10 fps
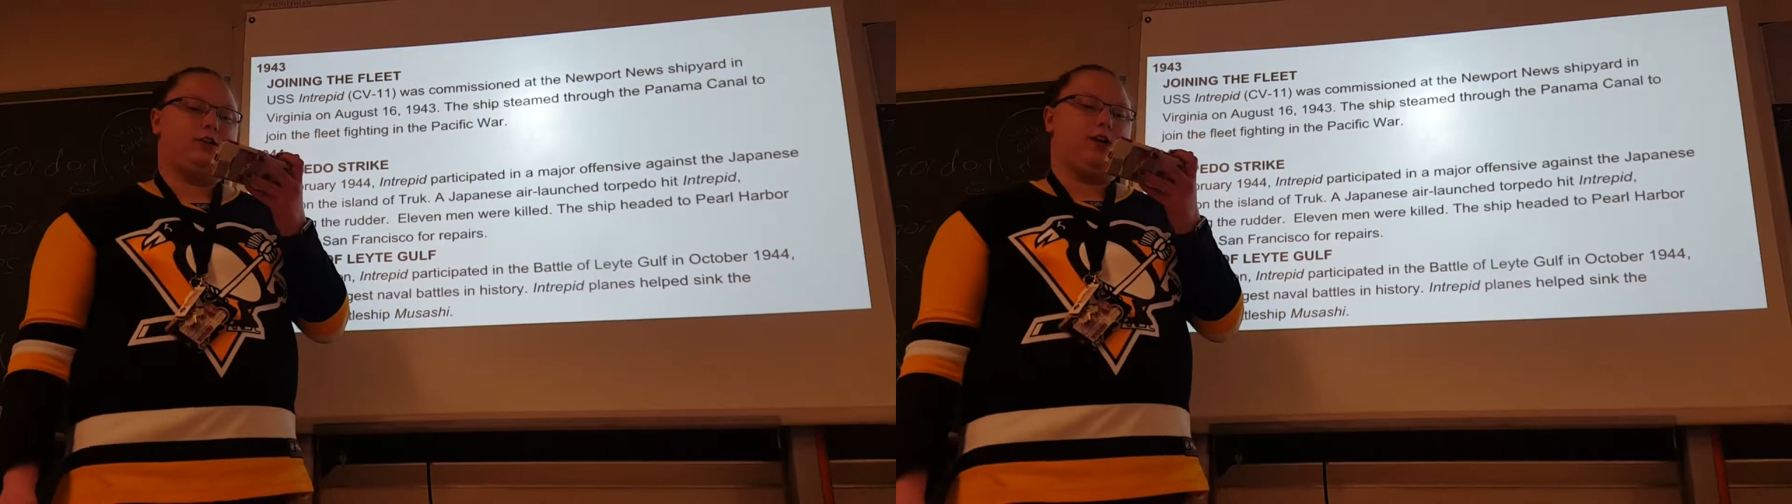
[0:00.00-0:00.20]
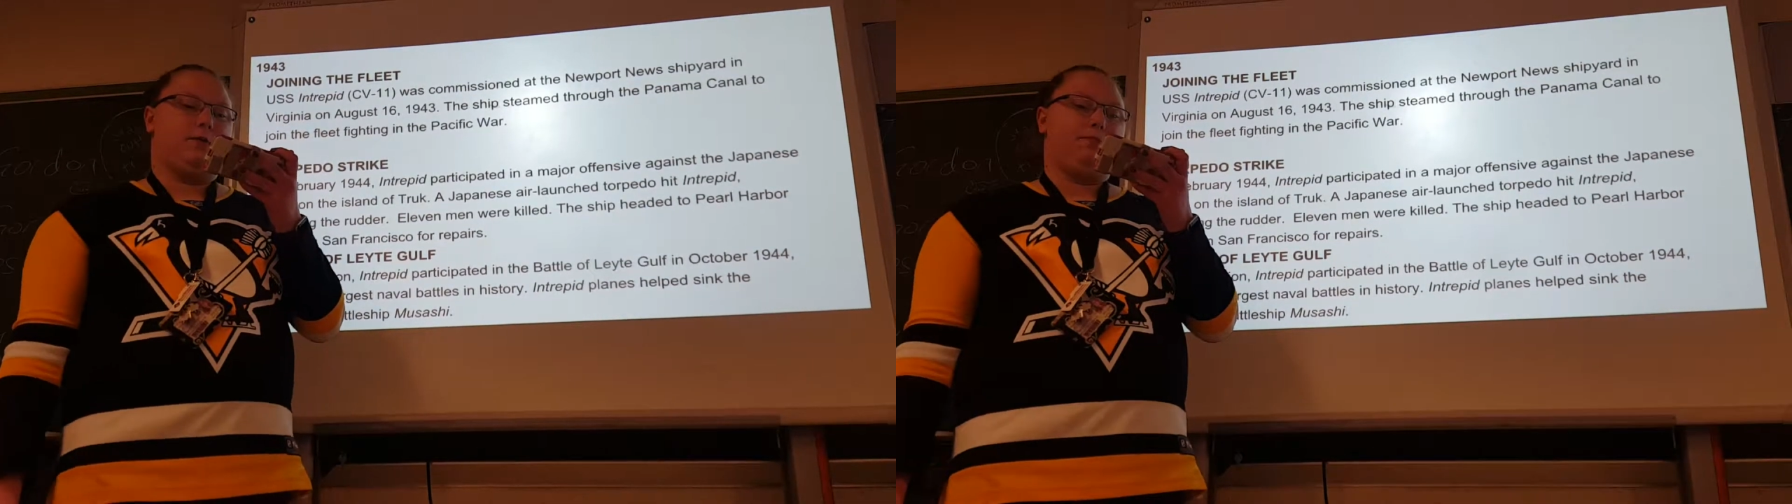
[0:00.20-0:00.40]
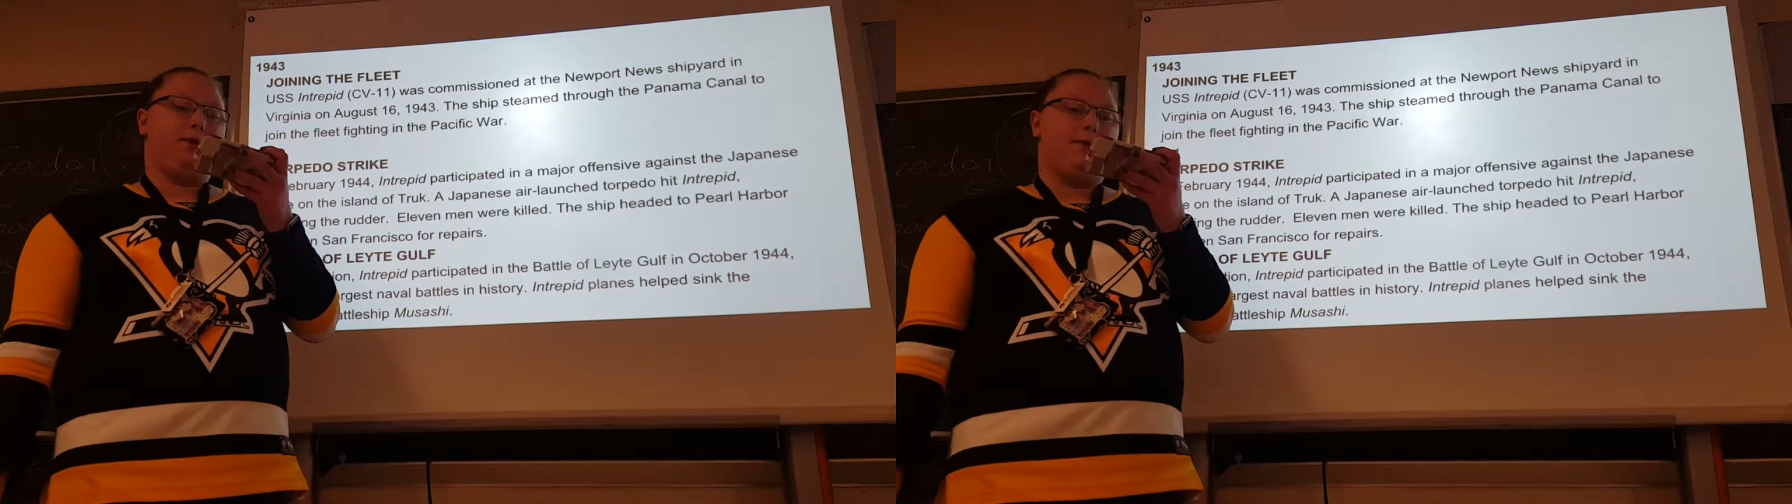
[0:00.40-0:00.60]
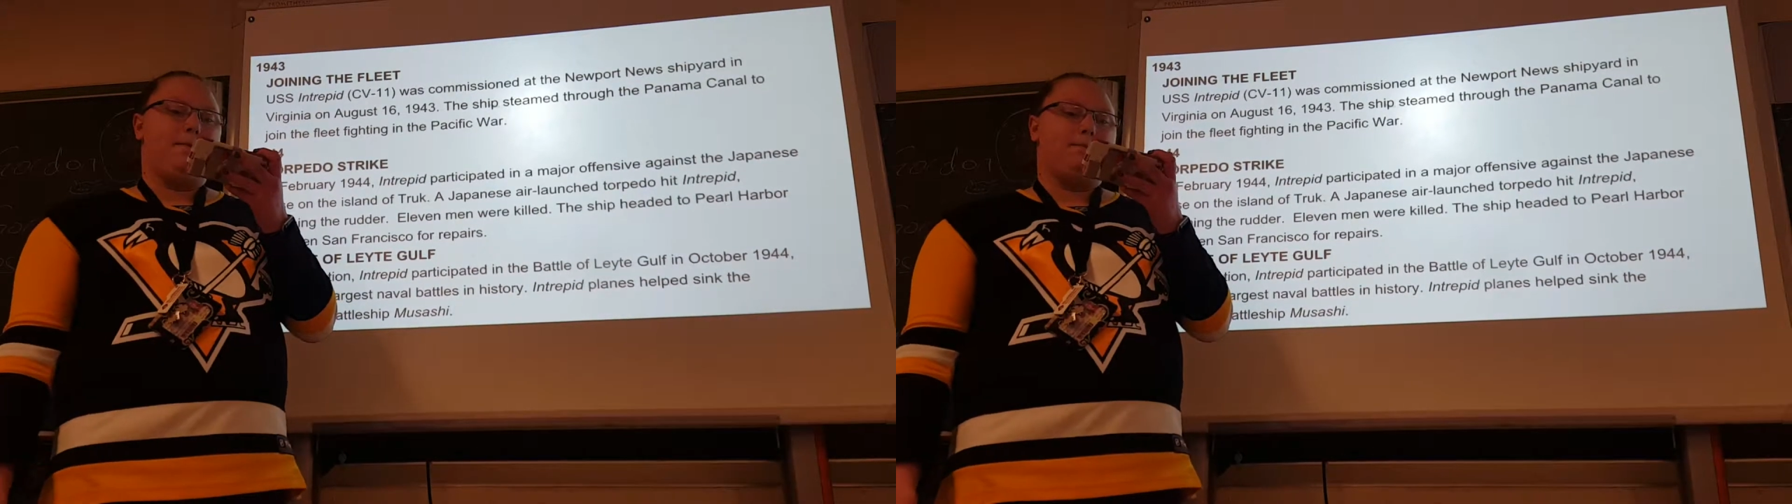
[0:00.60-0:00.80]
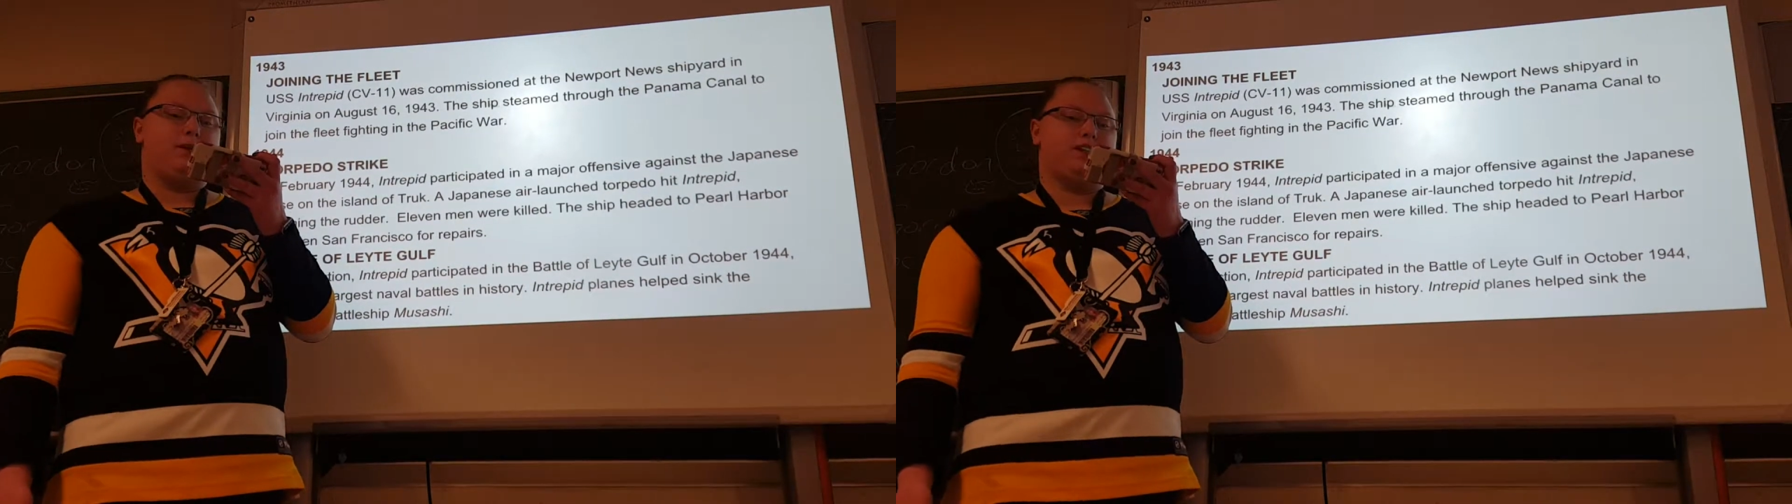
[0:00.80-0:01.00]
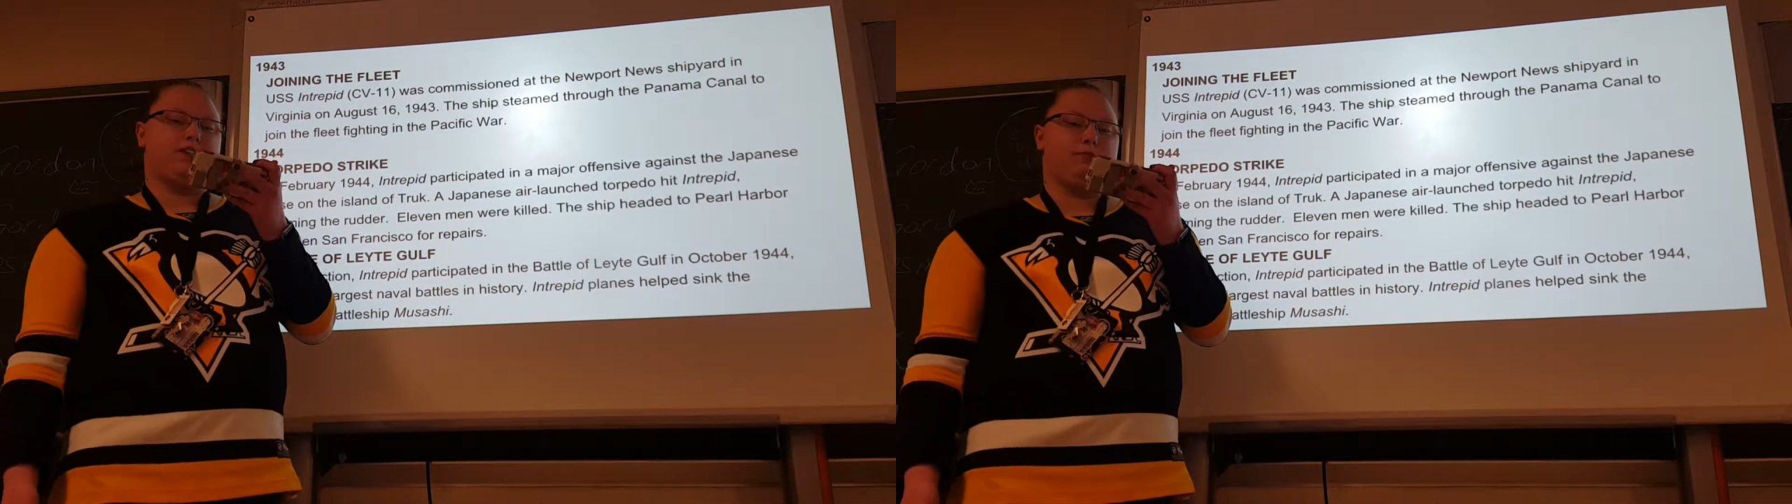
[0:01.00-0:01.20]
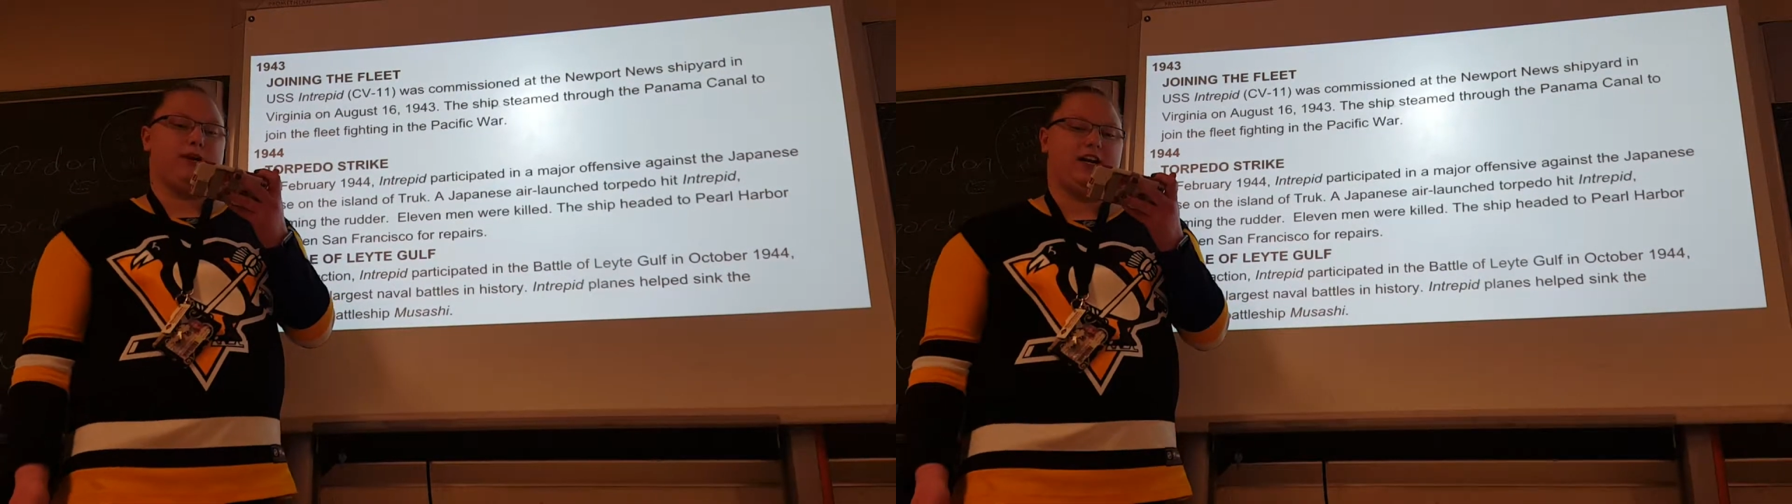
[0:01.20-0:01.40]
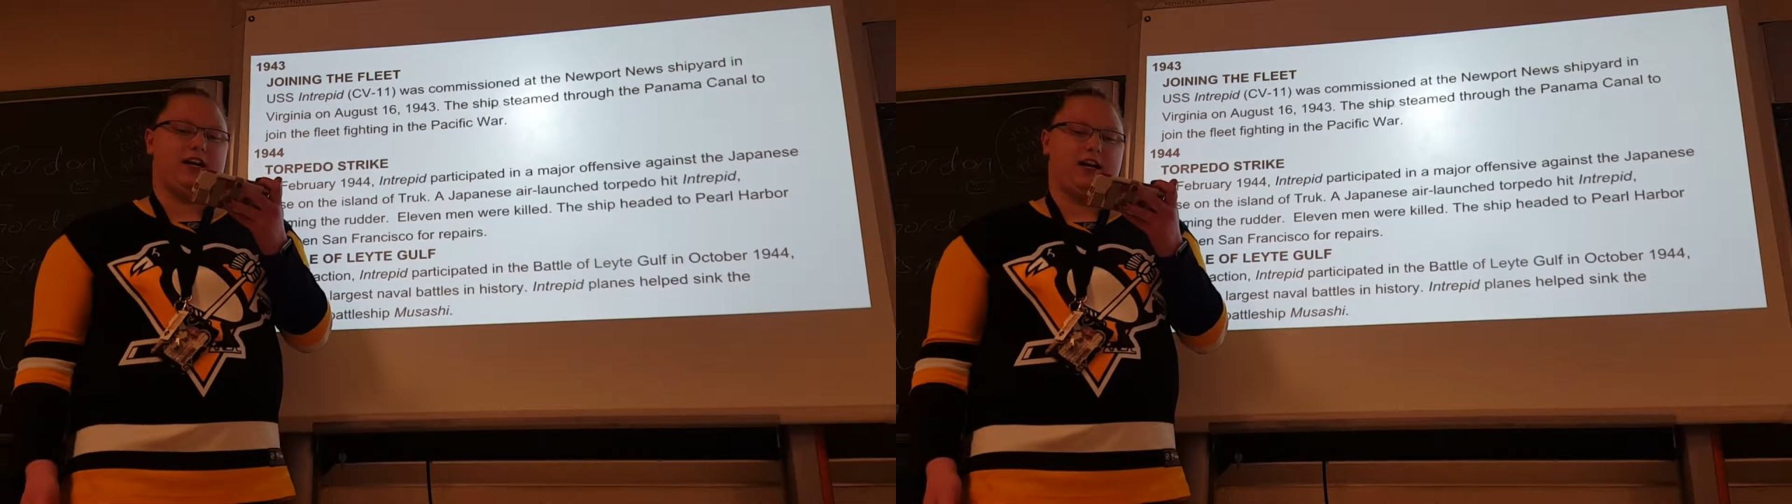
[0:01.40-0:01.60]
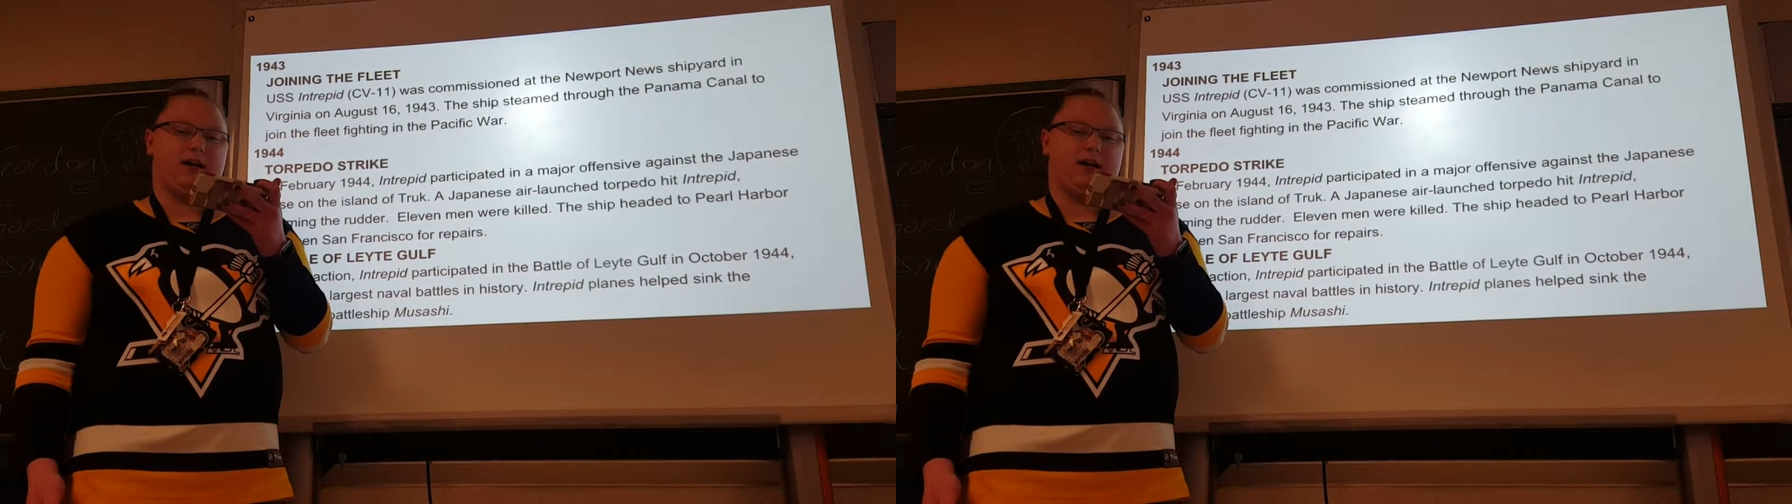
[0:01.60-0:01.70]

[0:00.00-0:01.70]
Intrepid participated